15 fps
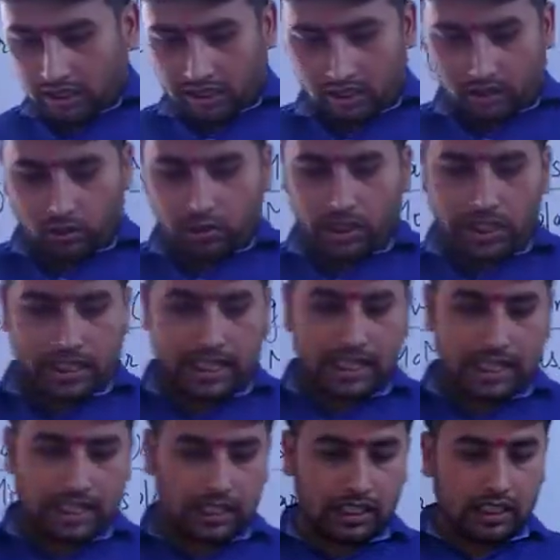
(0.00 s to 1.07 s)
So
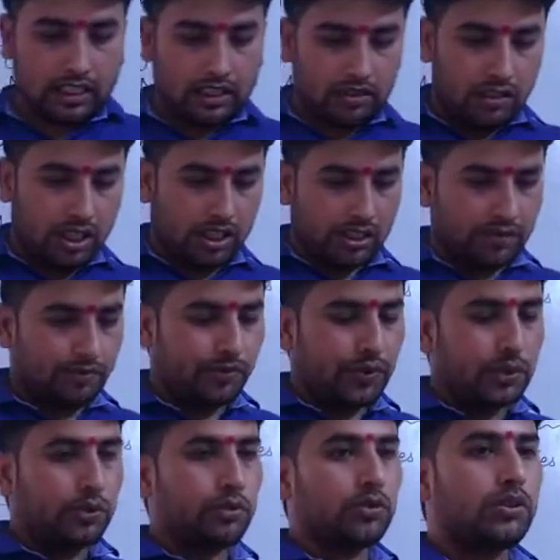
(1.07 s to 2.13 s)
here you are
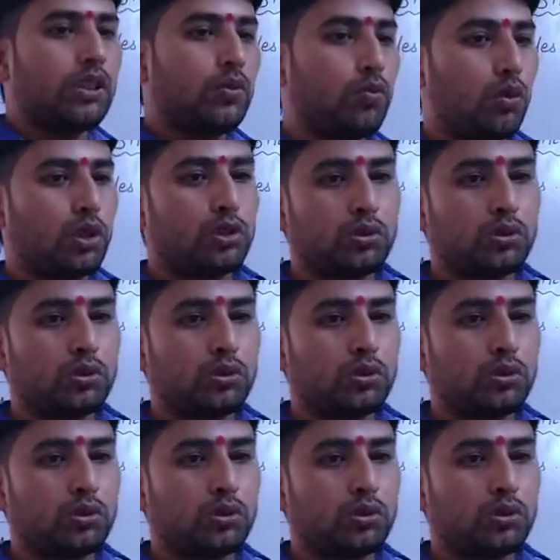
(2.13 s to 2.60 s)
confused that what